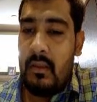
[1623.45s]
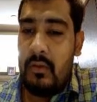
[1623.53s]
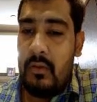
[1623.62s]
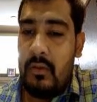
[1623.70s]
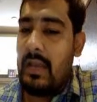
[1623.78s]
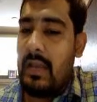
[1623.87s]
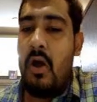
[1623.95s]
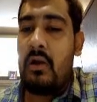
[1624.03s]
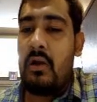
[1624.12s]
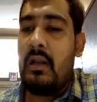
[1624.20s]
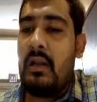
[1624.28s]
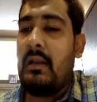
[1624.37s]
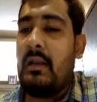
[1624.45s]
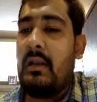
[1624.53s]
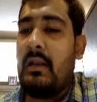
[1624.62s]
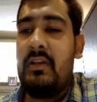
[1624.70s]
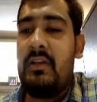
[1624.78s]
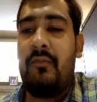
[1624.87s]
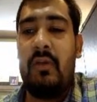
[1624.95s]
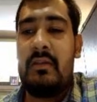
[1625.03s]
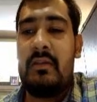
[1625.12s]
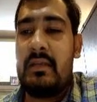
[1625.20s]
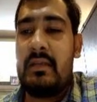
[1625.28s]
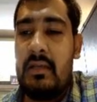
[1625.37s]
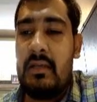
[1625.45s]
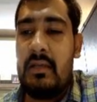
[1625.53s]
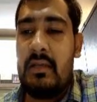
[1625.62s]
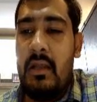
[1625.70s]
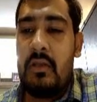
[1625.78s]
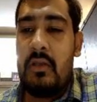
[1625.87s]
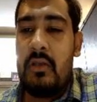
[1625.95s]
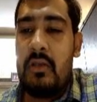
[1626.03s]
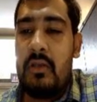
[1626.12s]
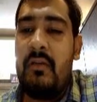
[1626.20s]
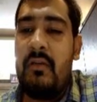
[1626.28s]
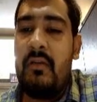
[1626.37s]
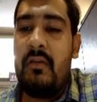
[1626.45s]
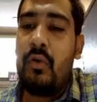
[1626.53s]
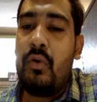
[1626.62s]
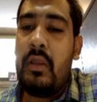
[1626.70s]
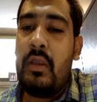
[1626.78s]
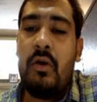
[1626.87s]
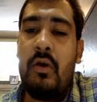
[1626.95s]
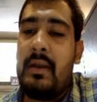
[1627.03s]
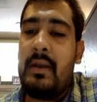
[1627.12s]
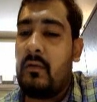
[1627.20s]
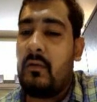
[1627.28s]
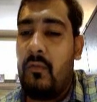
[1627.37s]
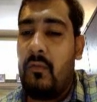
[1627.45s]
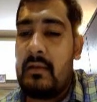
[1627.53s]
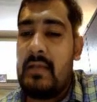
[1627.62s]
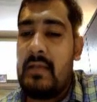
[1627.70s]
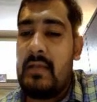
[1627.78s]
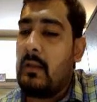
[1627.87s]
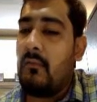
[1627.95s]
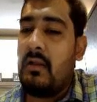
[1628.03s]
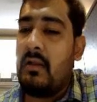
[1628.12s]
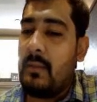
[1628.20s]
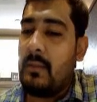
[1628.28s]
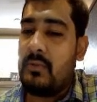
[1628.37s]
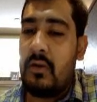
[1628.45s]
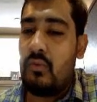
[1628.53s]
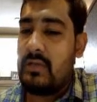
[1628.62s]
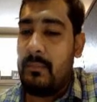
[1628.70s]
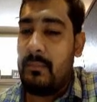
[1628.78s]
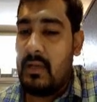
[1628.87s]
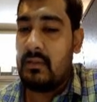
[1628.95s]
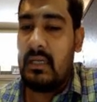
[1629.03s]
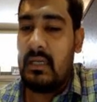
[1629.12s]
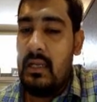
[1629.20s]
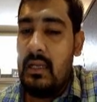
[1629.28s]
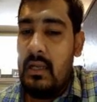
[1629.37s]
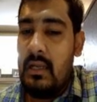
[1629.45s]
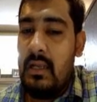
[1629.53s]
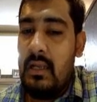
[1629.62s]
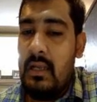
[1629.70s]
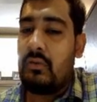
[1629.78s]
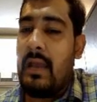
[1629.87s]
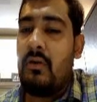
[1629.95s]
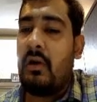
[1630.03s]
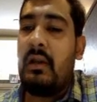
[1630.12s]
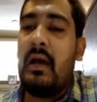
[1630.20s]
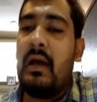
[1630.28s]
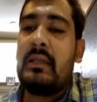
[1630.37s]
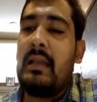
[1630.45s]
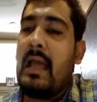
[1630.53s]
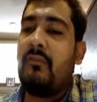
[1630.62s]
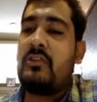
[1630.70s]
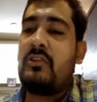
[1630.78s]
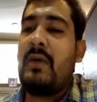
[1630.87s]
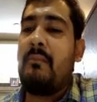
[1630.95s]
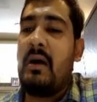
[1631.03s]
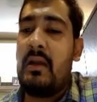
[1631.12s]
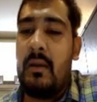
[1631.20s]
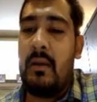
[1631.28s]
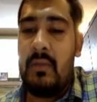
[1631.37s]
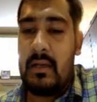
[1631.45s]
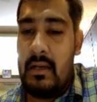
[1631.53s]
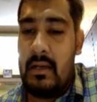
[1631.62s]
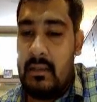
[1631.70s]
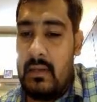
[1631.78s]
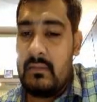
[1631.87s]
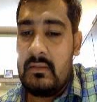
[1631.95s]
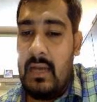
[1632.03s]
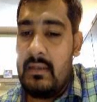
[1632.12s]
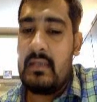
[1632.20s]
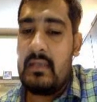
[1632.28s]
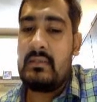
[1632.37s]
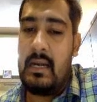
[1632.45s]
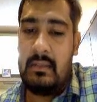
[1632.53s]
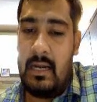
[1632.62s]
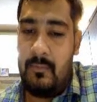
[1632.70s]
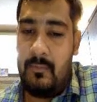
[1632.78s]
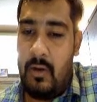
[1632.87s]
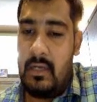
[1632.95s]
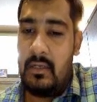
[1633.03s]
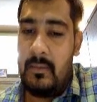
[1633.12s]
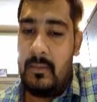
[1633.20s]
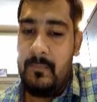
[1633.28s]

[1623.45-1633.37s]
You cannot learn a language if you are just solving Studio or Network chapter 1, chapter 2, chapter 3. You cannot learn a language by mugging up the contents. Understand that point.